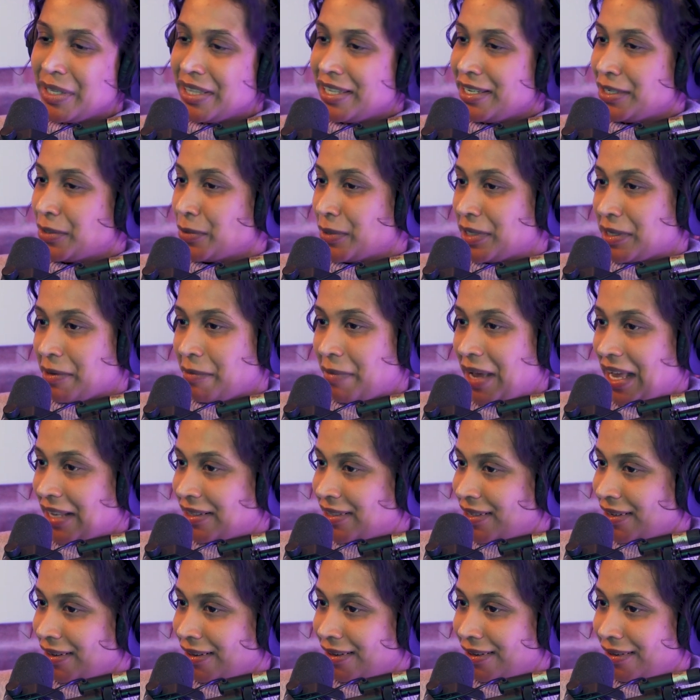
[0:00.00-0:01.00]
But this was a
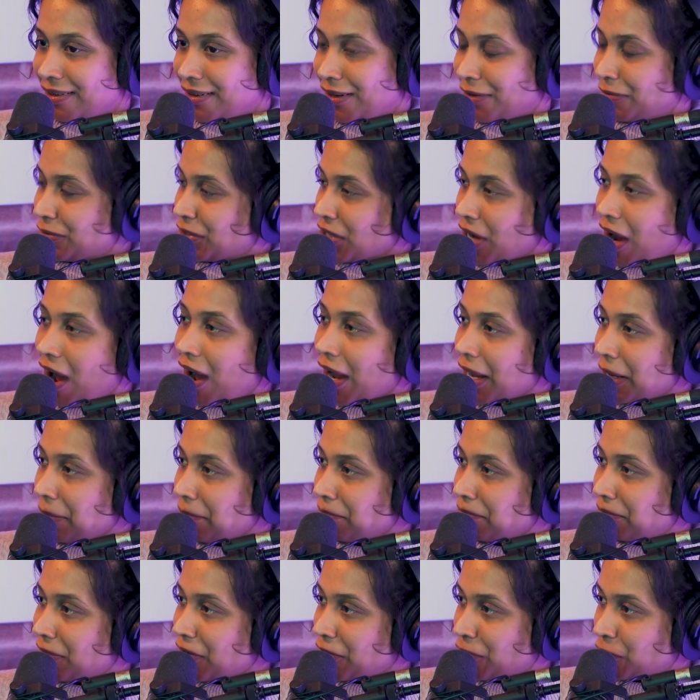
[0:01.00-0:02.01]
matter of
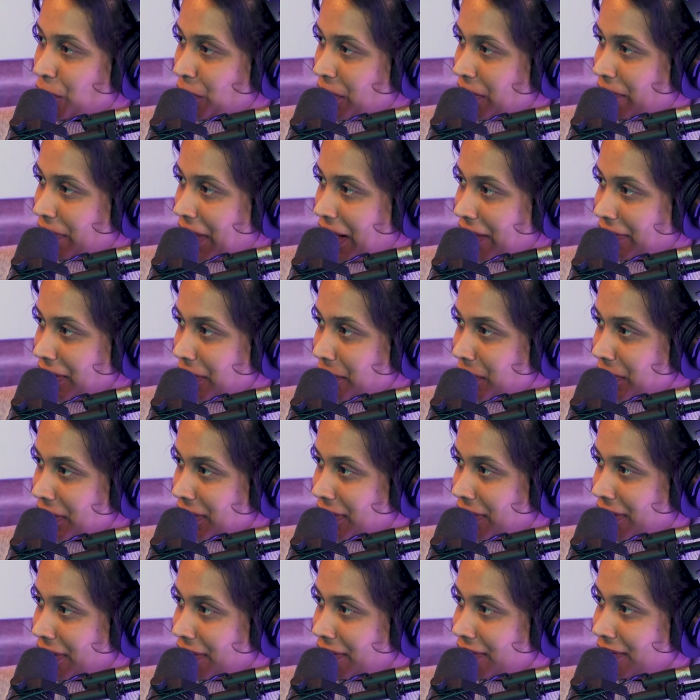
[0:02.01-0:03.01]
time before Navalny
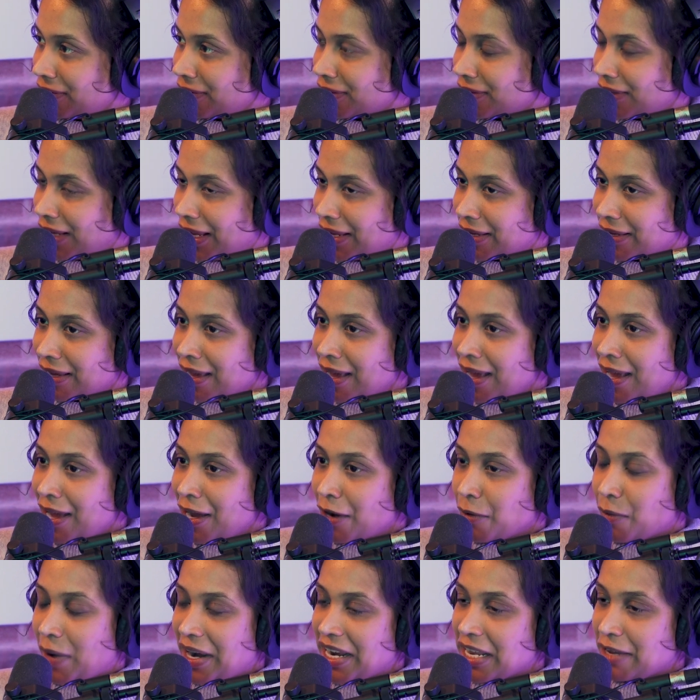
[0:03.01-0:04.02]
was killed.
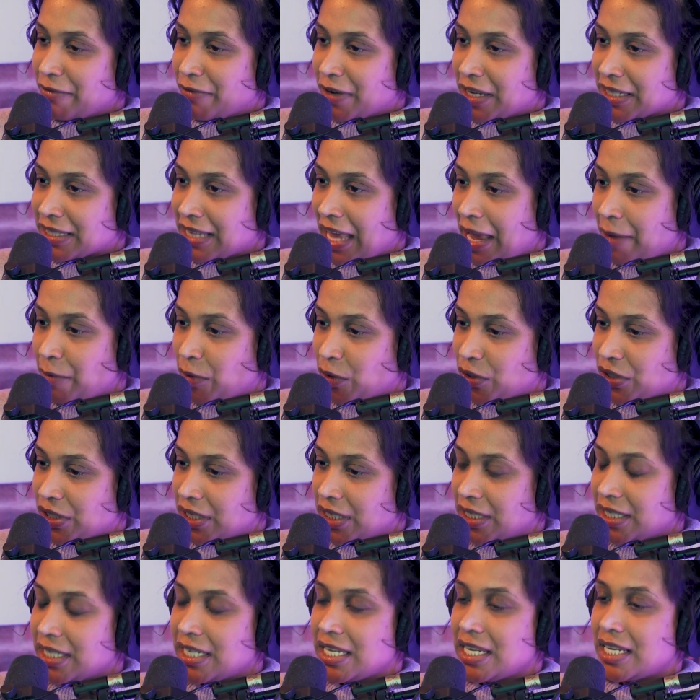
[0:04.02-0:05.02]
When he first came
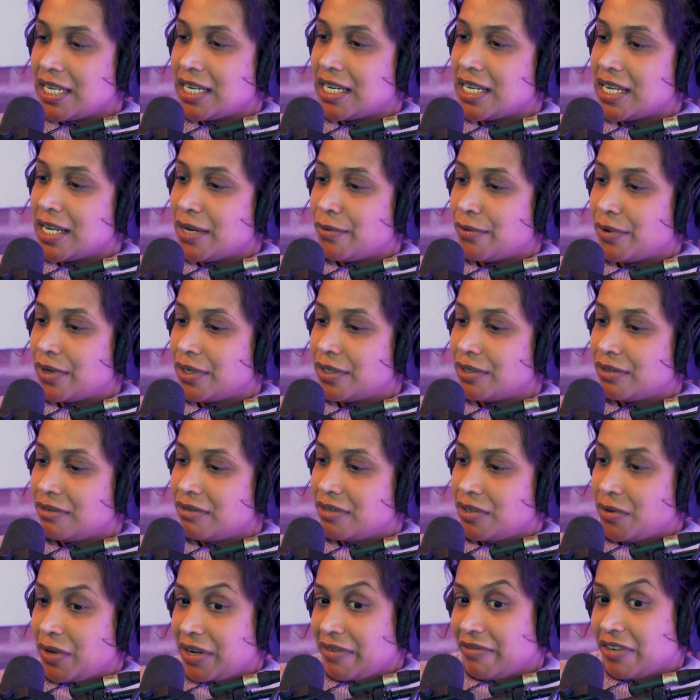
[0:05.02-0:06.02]
onto the scene, he
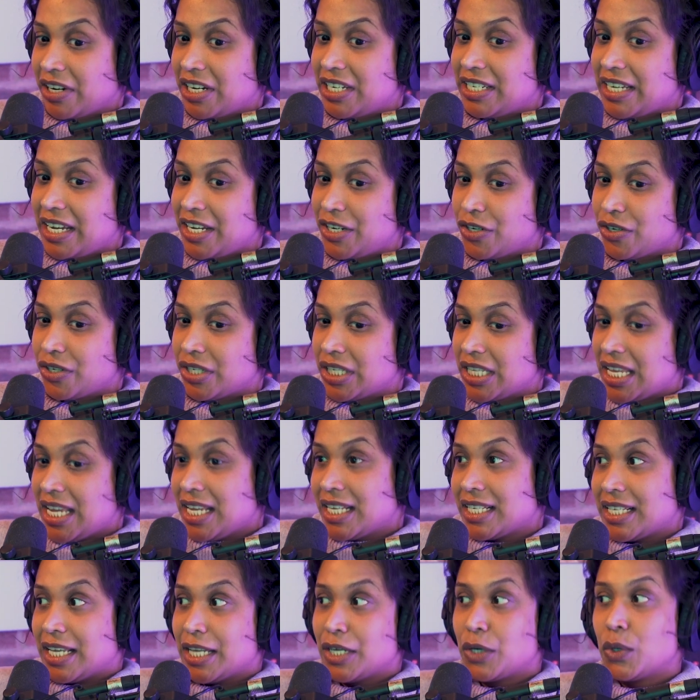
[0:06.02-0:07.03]
was doing very dangerous
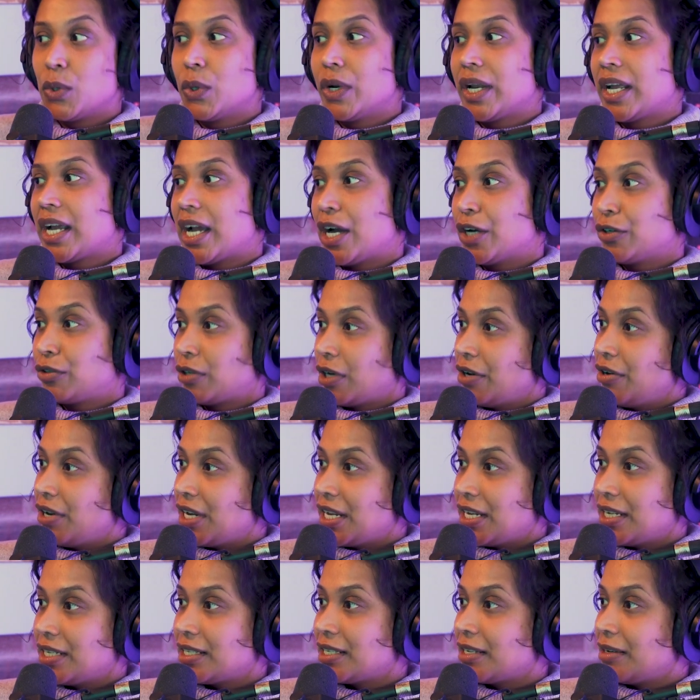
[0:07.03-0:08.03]
things, calling out
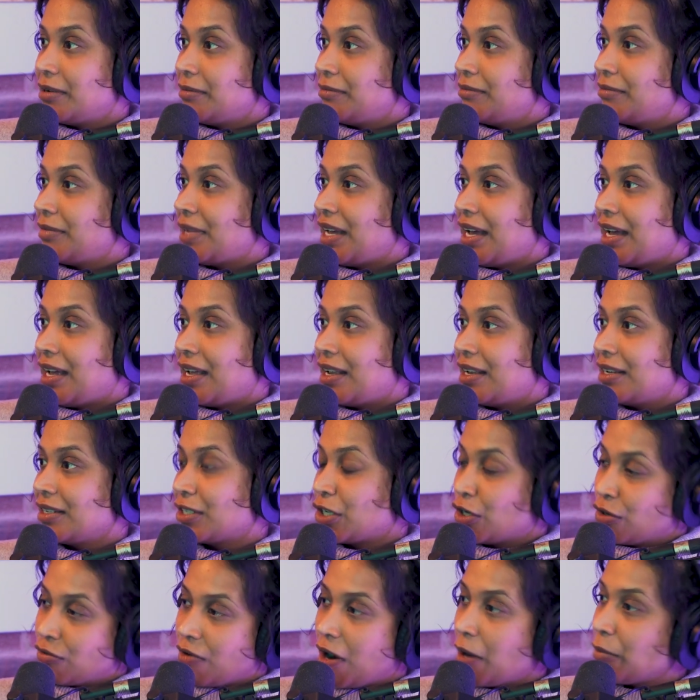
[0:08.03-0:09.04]
cronyism
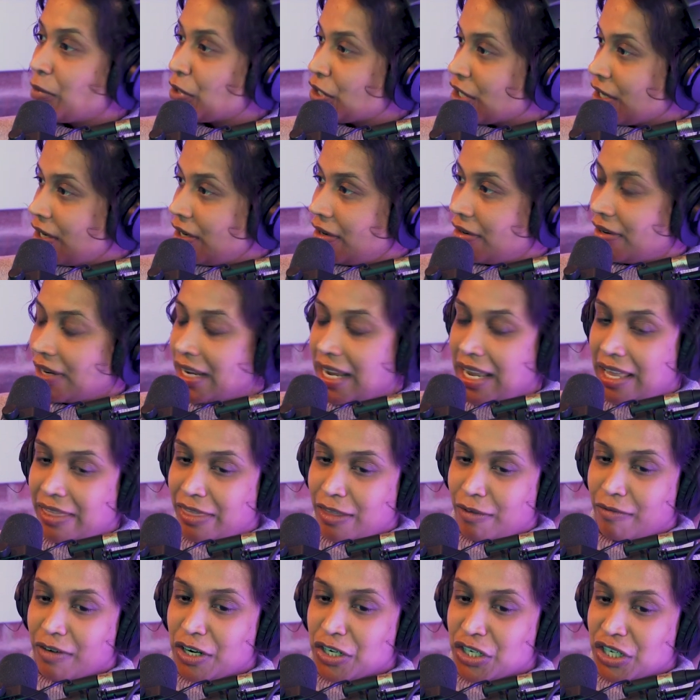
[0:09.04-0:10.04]
and corruption
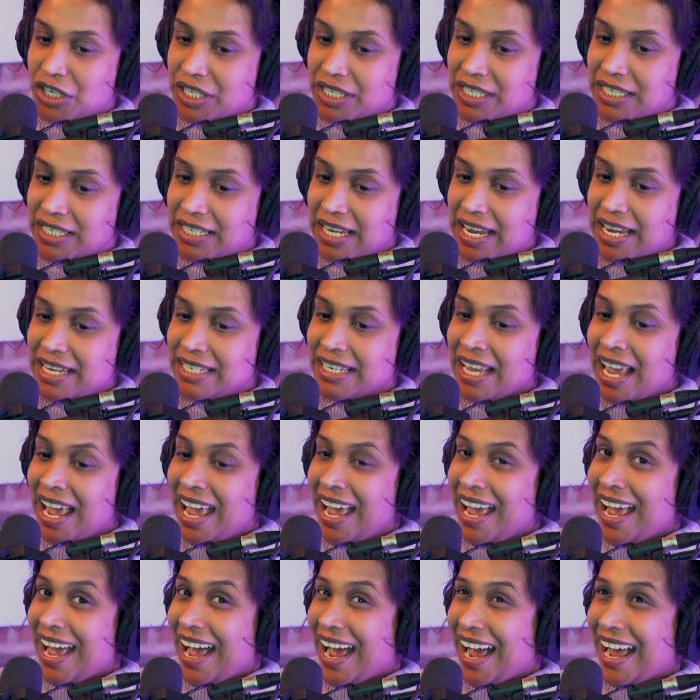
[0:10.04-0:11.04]
in the Russian state.
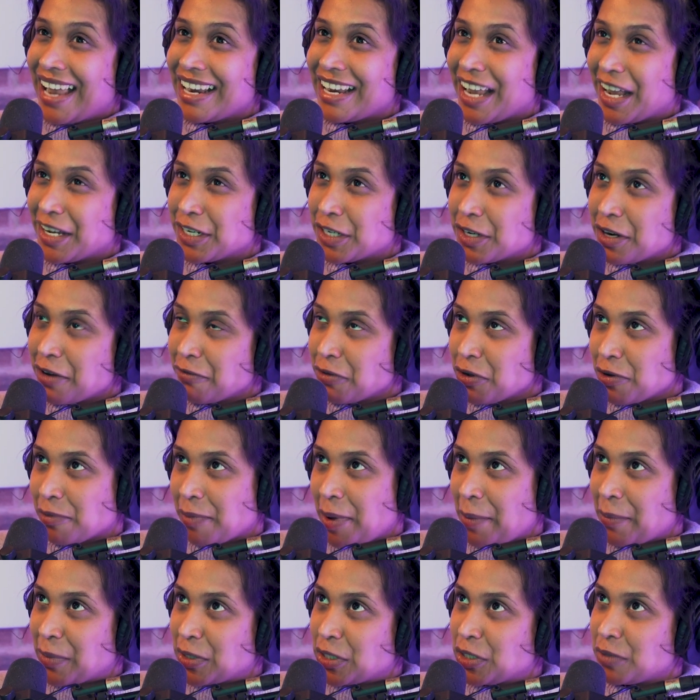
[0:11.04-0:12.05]
And I don't know if you
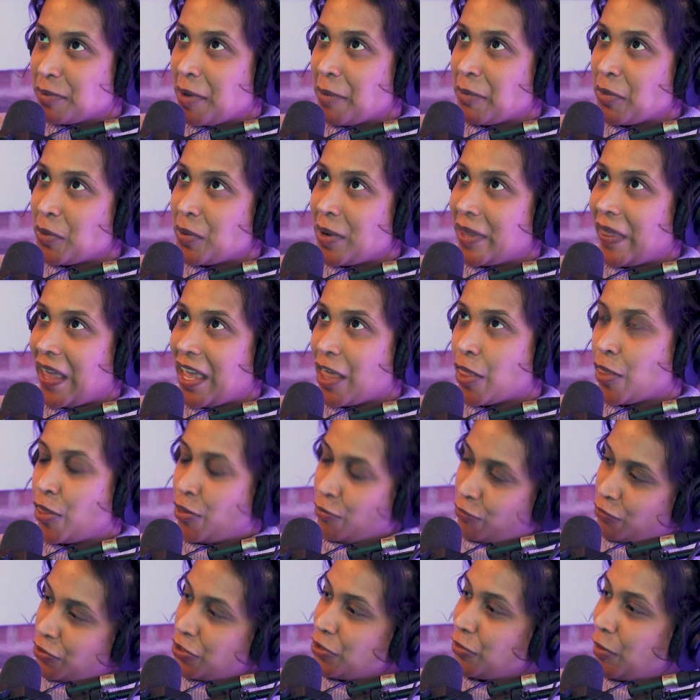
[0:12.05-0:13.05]
remember, do you remember when they
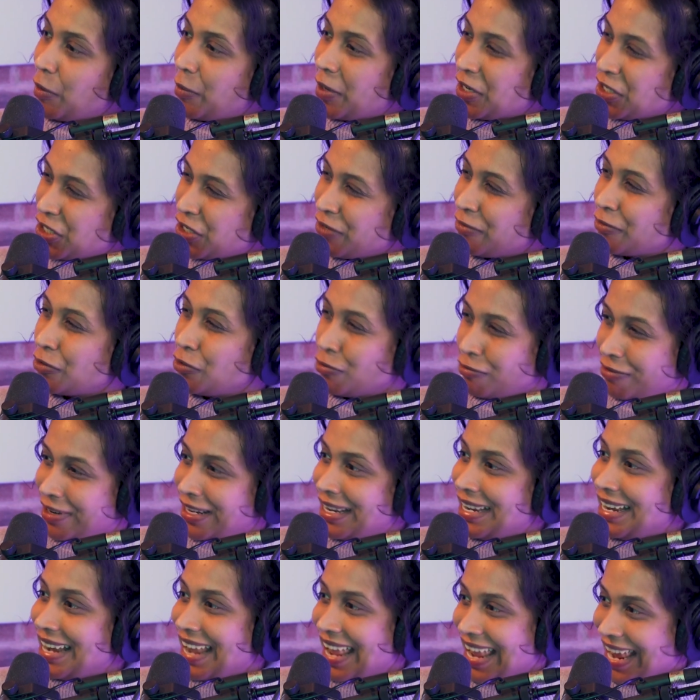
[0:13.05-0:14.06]
threw a bunch of
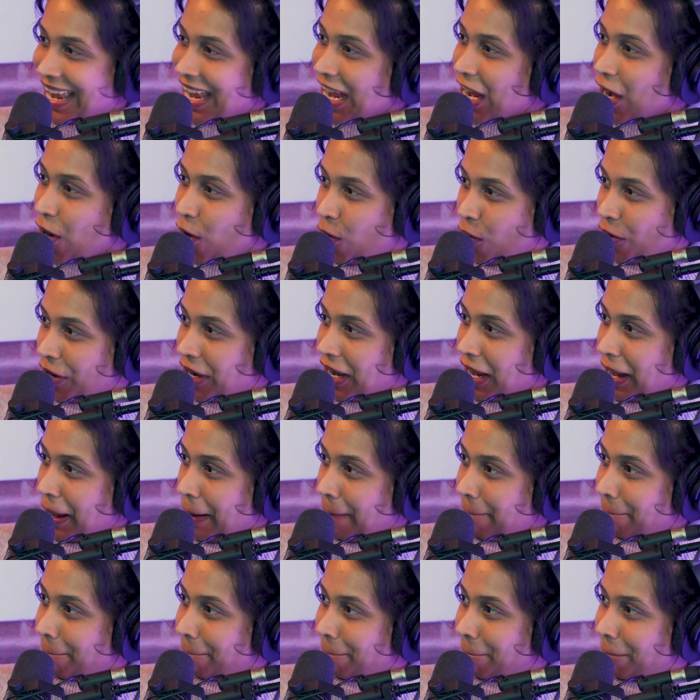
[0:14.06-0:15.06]
green ink on
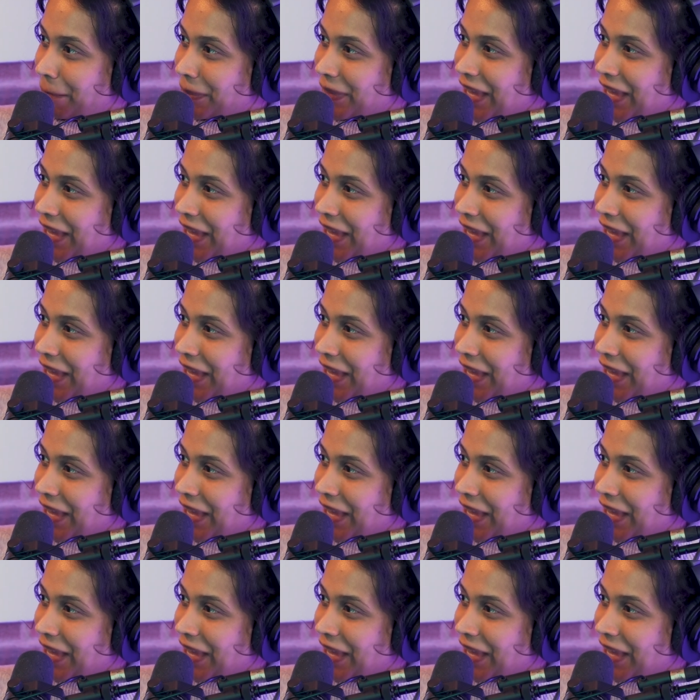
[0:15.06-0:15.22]
him